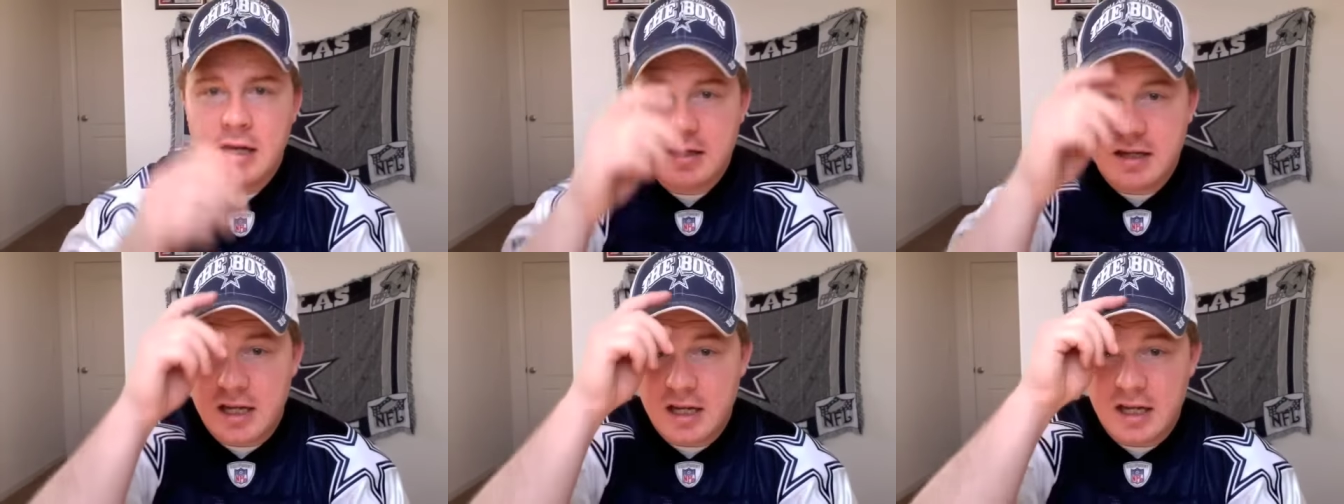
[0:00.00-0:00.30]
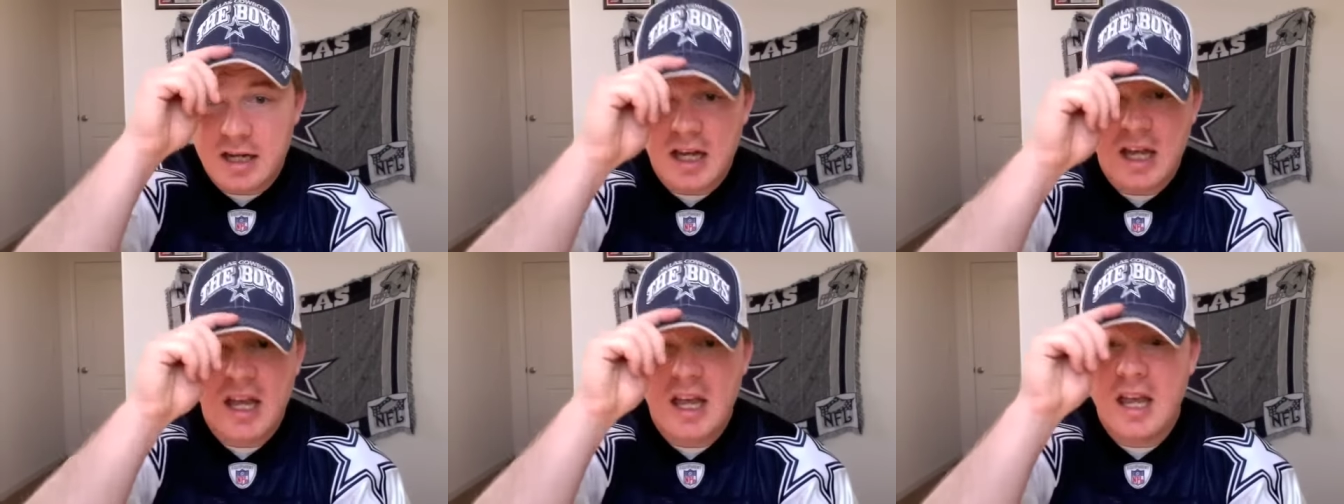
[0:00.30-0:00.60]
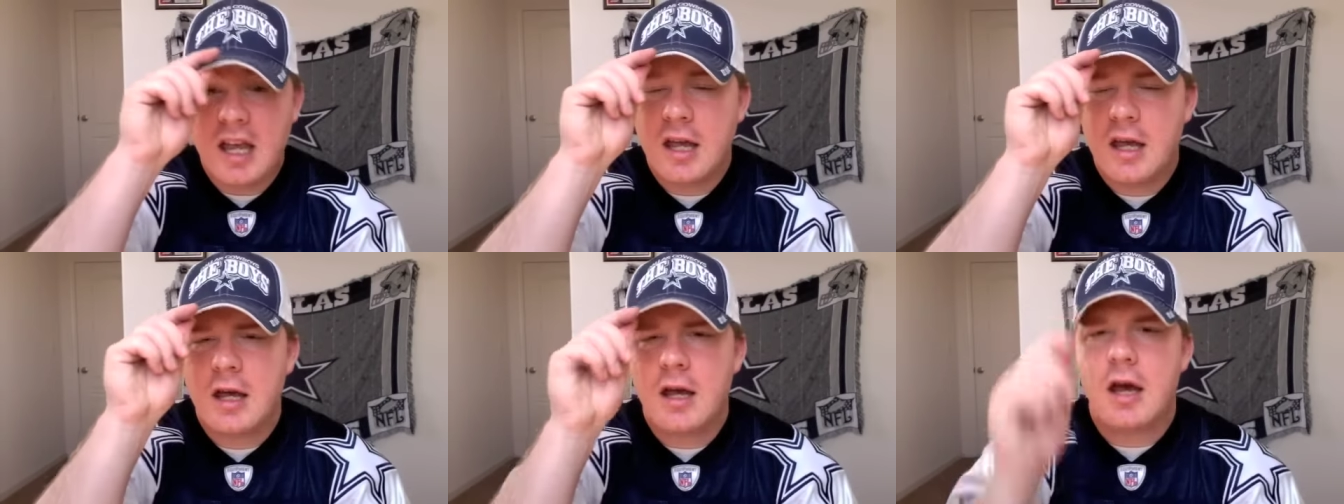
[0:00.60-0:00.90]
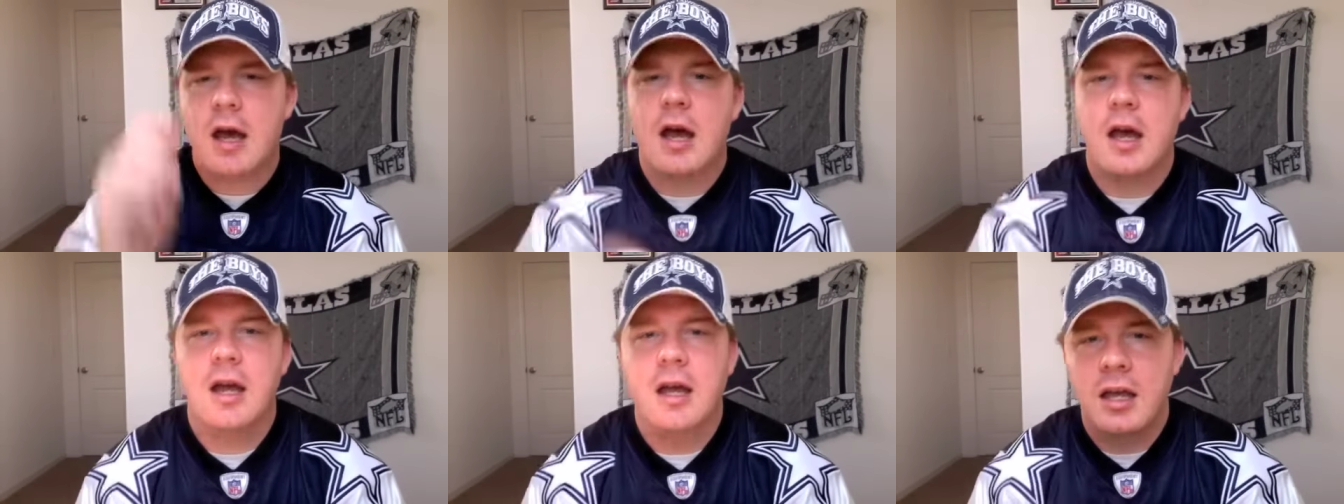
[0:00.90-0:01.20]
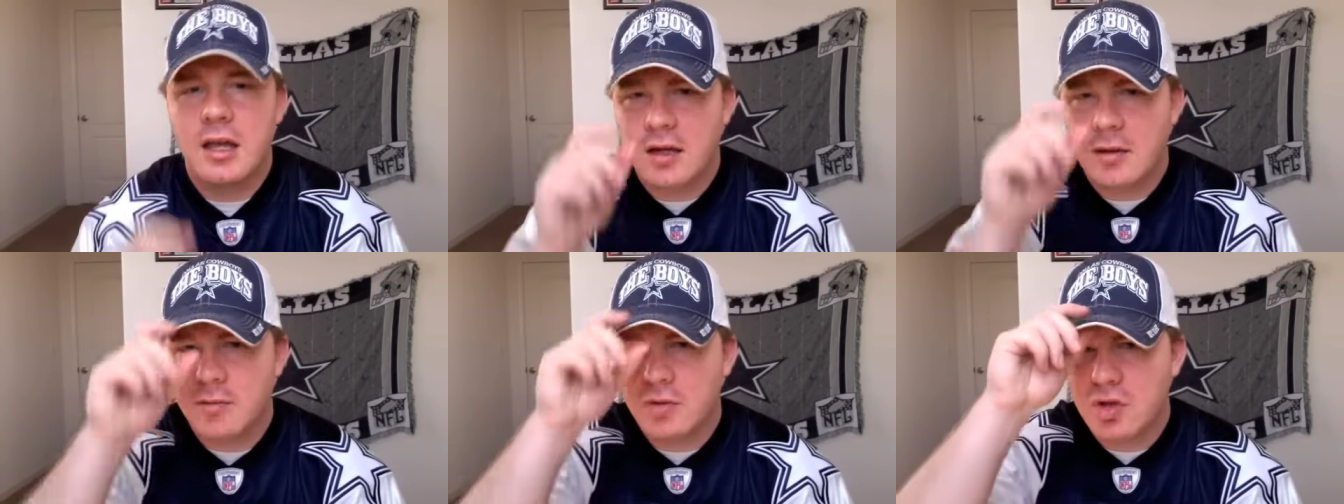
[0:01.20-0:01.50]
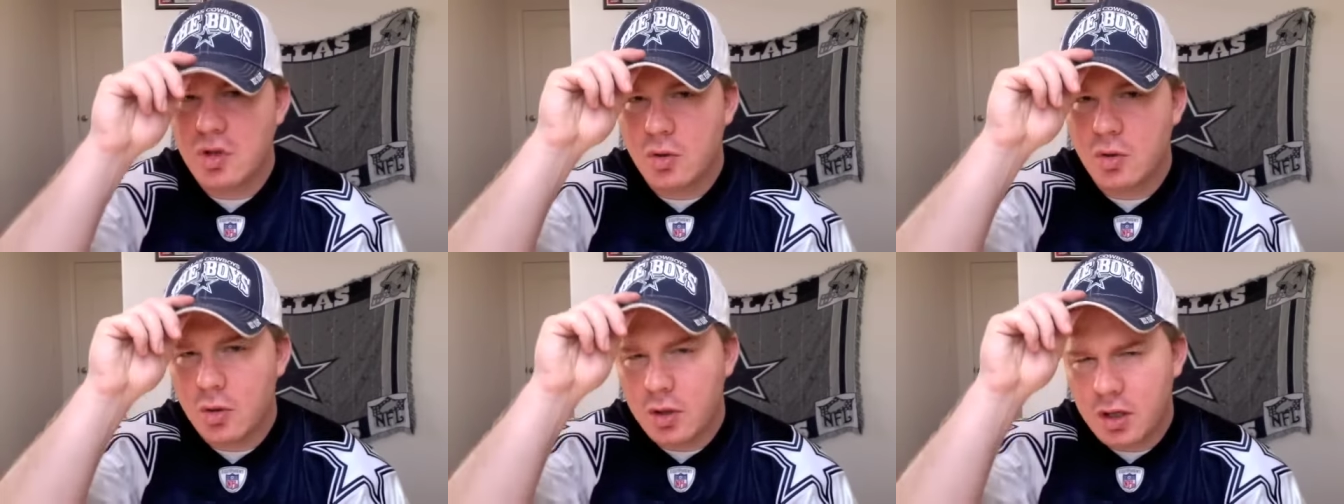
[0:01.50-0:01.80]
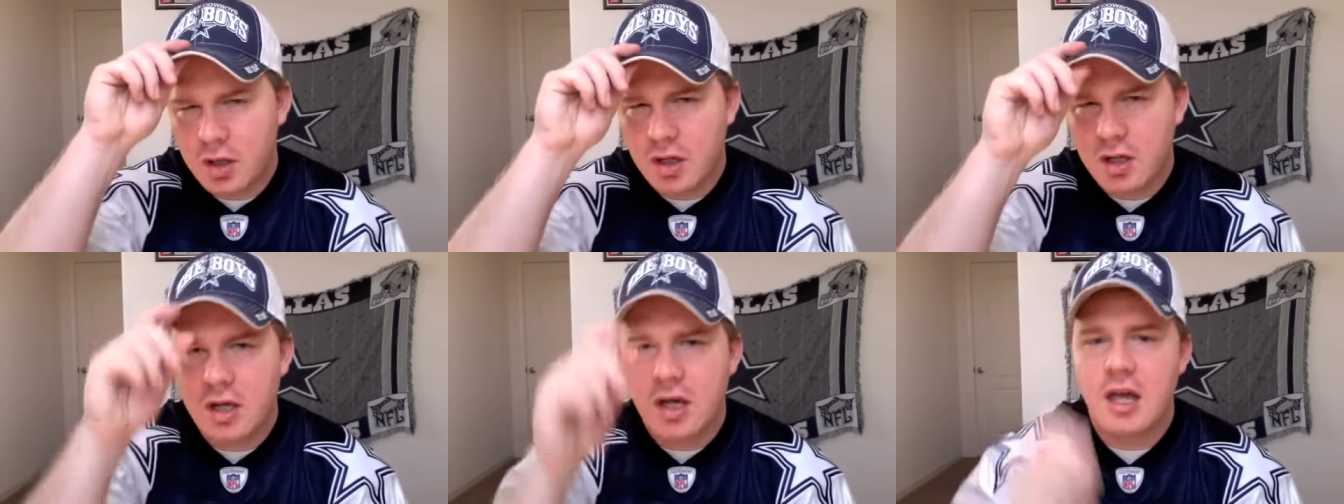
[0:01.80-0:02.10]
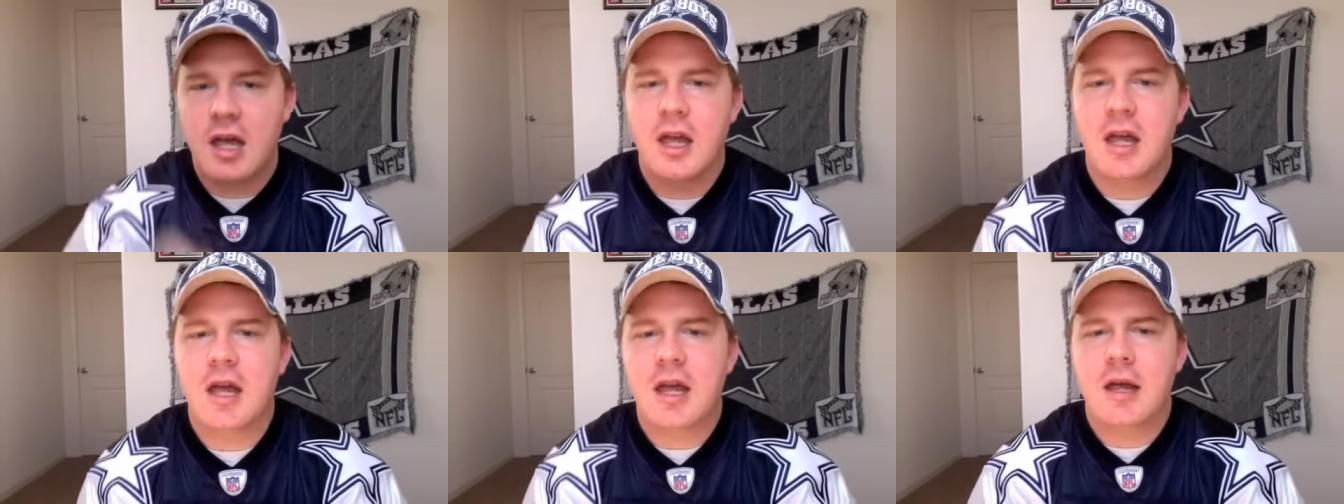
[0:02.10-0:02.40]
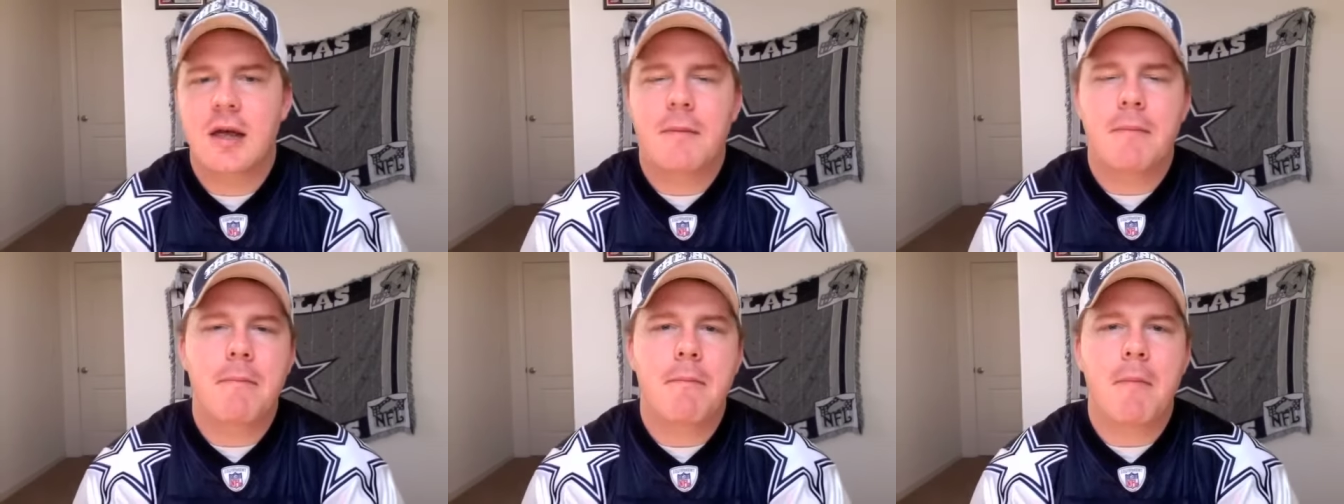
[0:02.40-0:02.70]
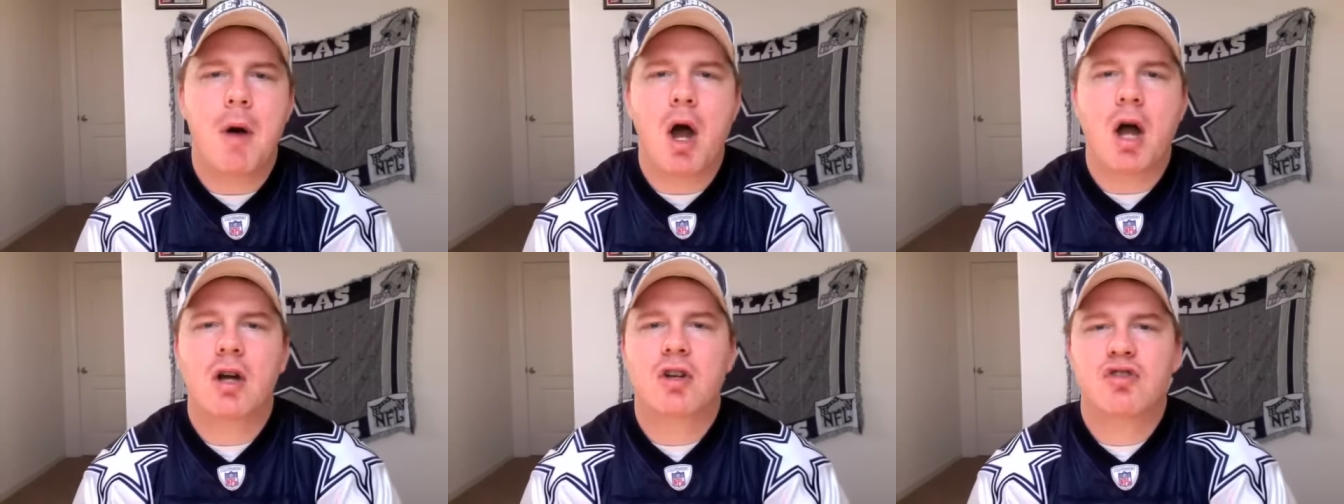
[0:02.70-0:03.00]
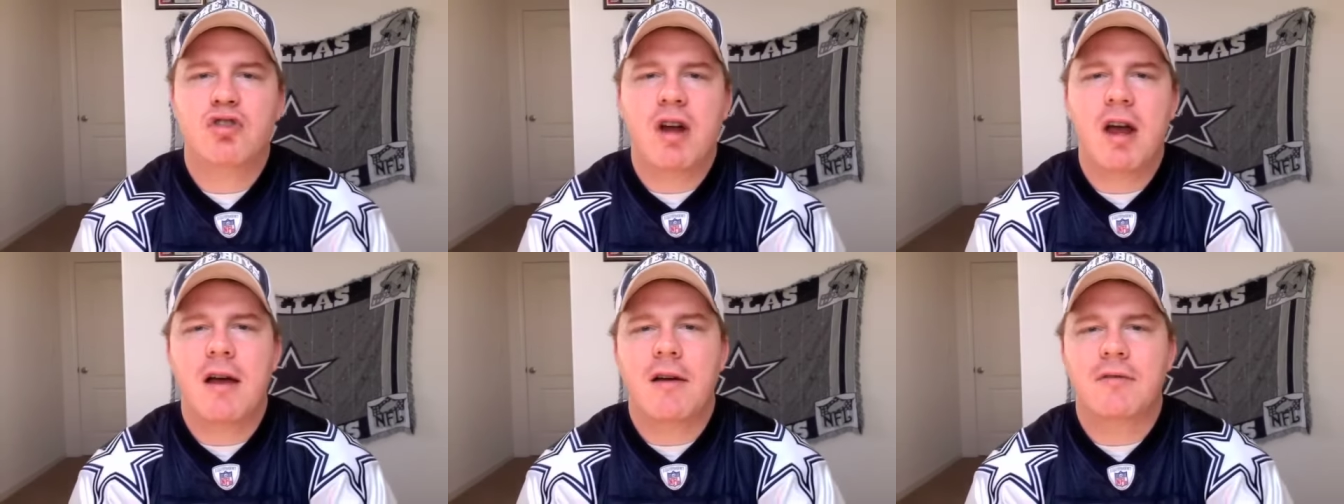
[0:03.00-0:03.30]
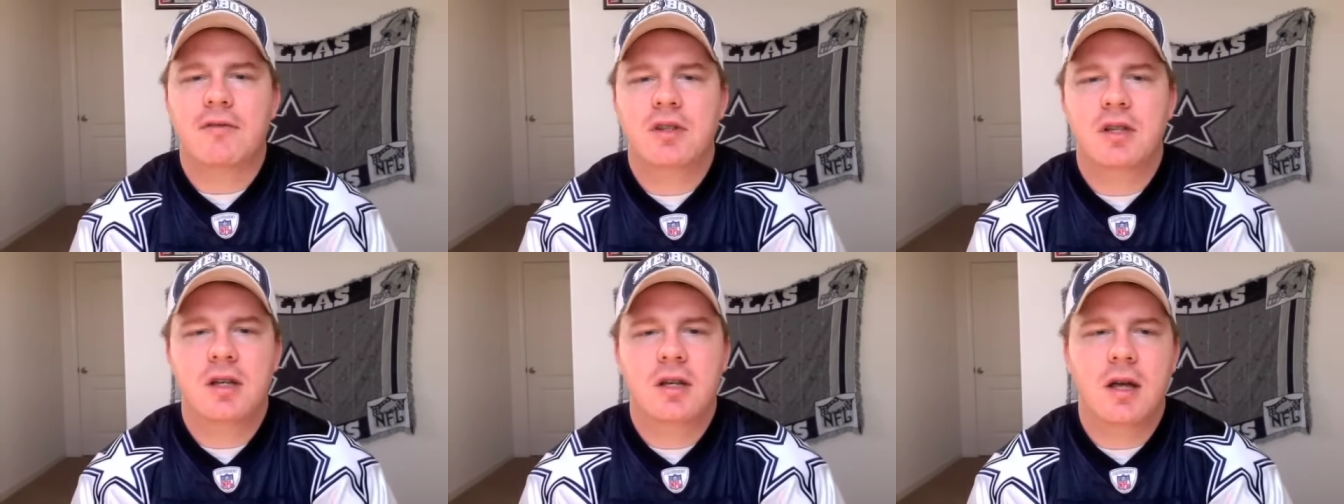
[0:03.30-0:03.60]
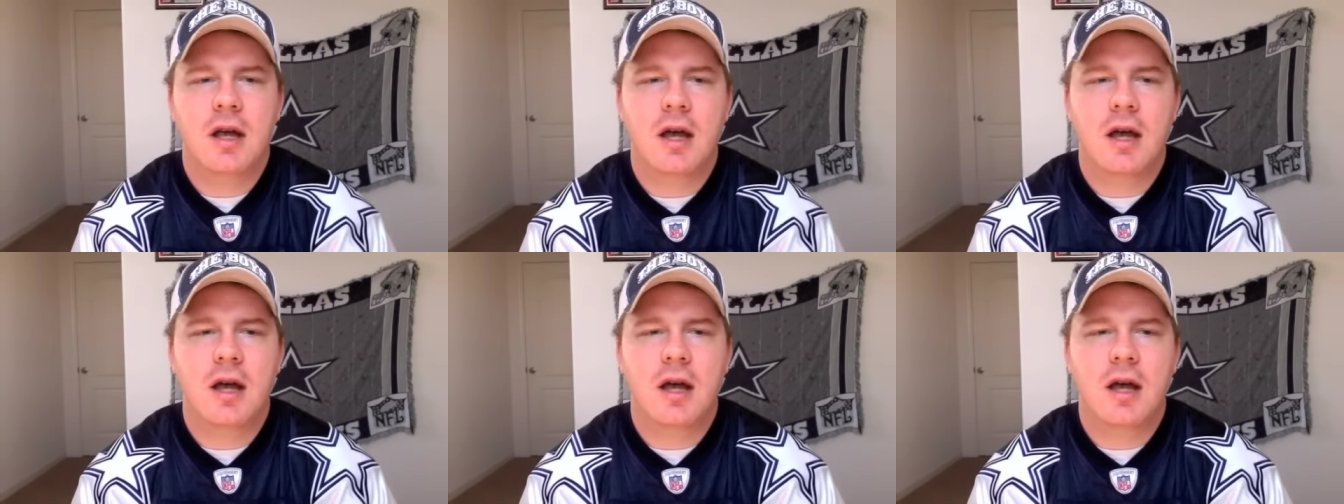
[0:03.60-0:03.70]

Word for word: Today I am doing a mock draft,